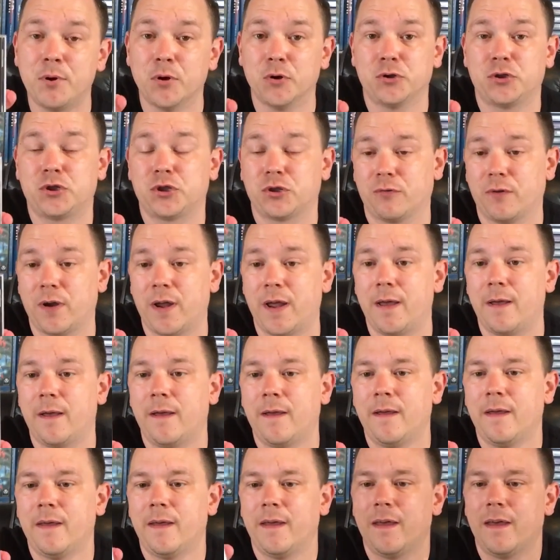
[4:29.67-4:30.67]
butcher it.
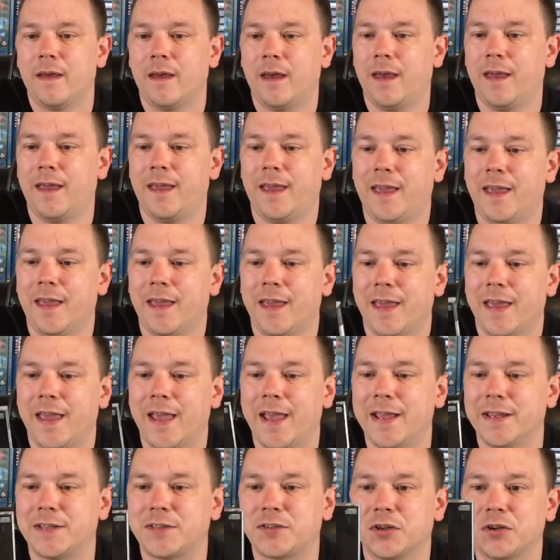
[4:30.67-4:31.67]

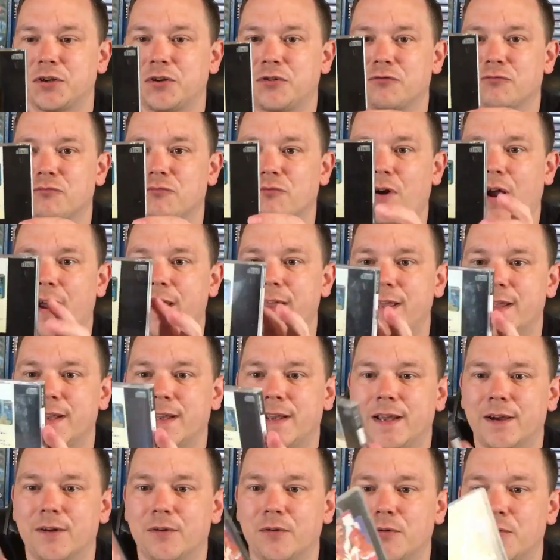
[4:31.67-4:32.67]
It's a great
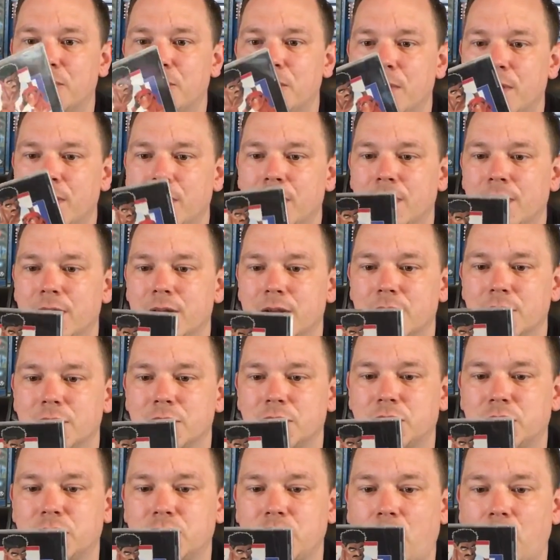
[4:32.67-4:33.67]
little
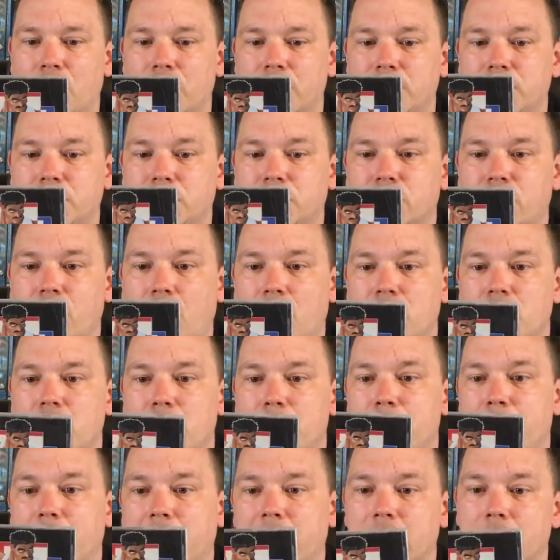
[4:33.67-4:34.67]

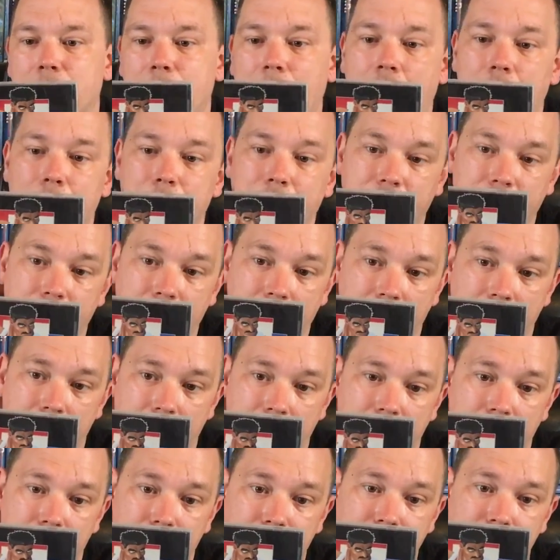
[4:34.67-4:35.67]
side-scrolling beat-em-up,
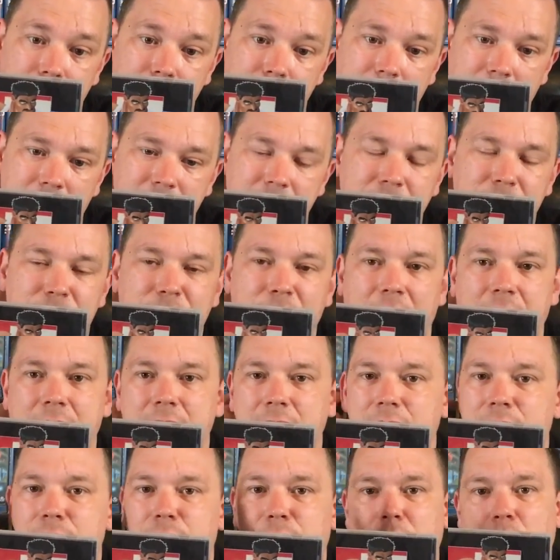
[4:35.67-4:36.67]
in the
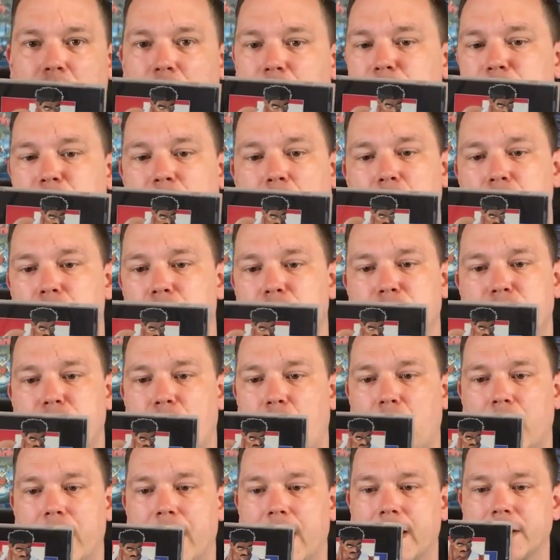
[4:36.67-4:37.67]
vein of like Final
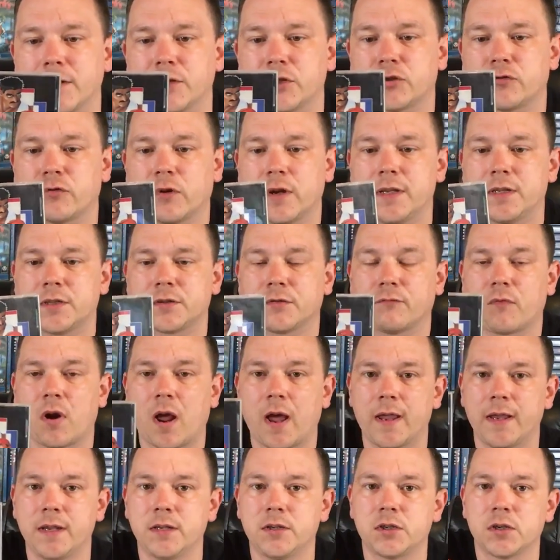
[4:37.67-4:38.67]
Fight and Streets of
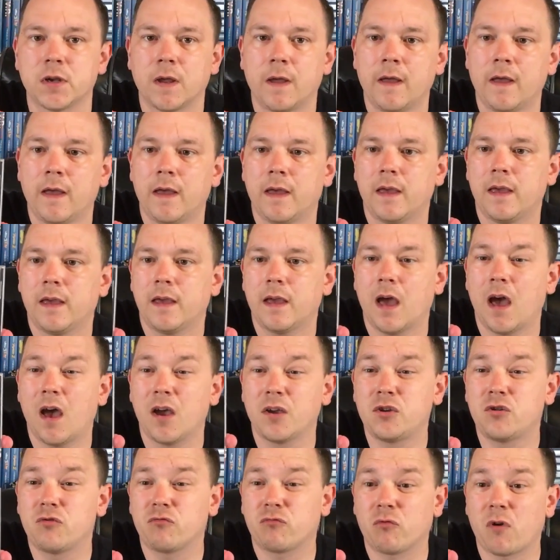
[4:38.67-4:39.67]
Rage.
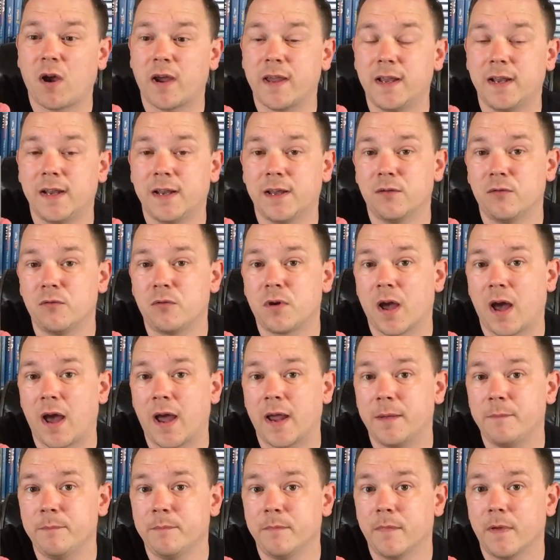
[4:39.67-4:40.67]
A great little
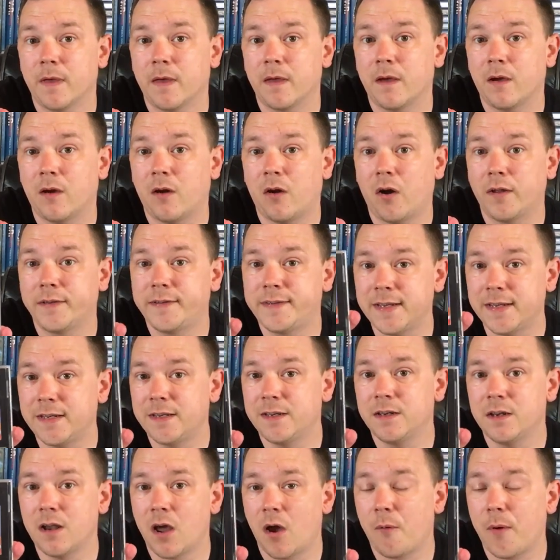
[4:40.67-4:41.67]
game. I
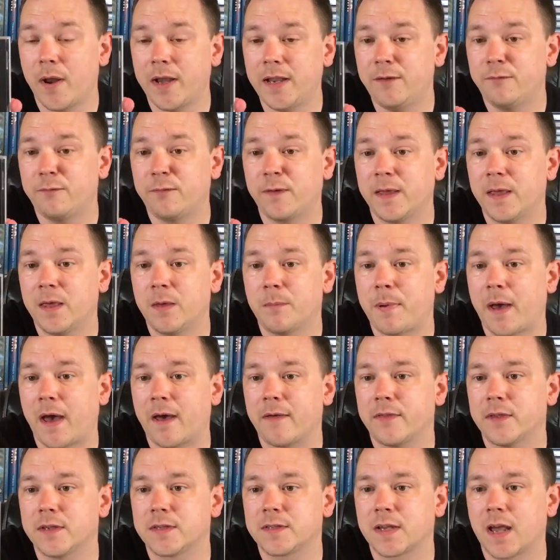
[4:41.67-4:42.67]
didn't know anything
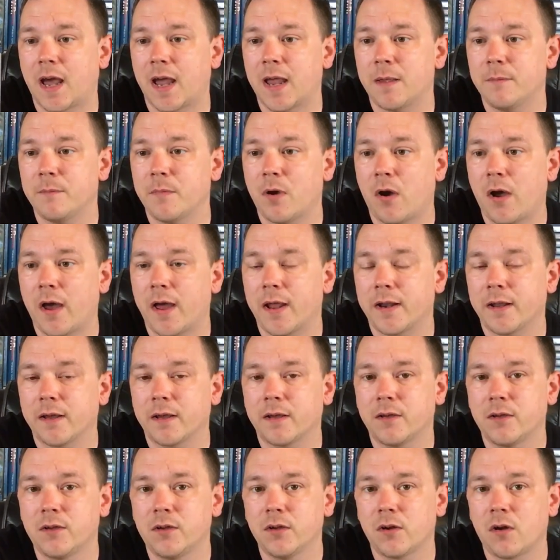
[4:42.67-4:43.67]
about this game. I had
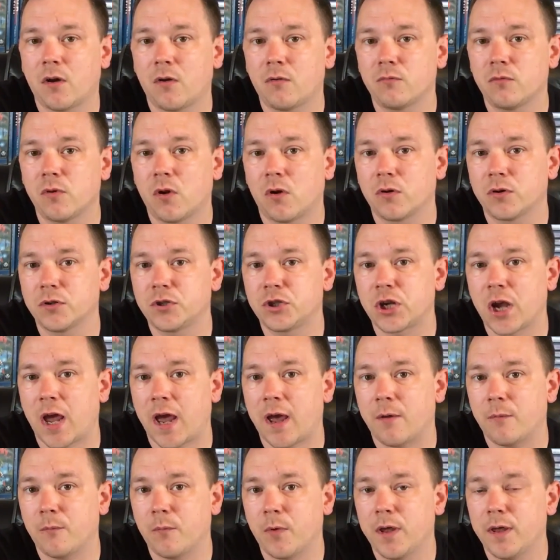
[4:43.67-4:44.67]
a good old long
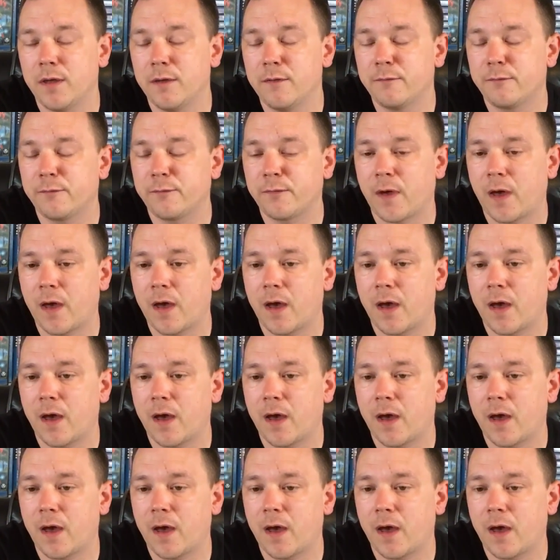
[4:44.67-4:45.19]
chat with